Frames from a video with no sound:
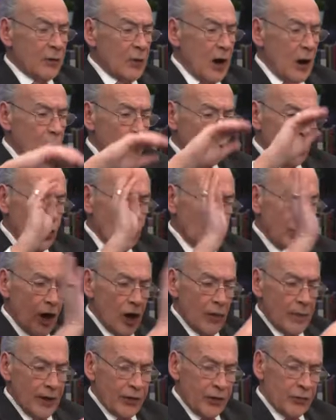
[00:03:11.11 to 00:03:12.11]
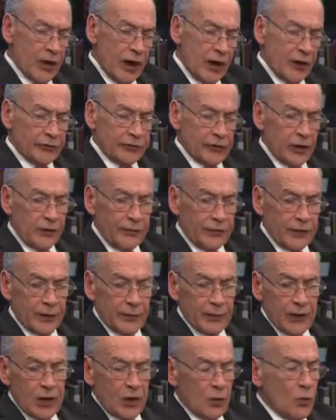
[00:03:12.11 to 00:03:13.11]
Um, and we all know about the rows
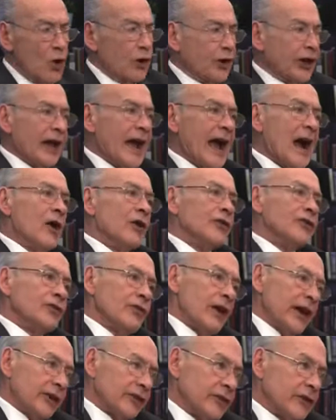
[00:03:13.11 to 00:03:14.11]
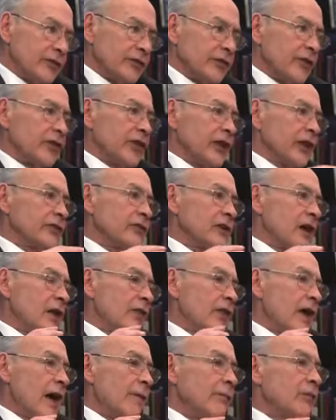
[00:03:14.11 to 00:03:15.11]
over working hour directives and things
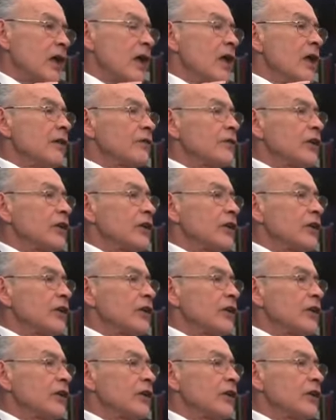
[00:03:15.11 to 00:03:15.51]
like that.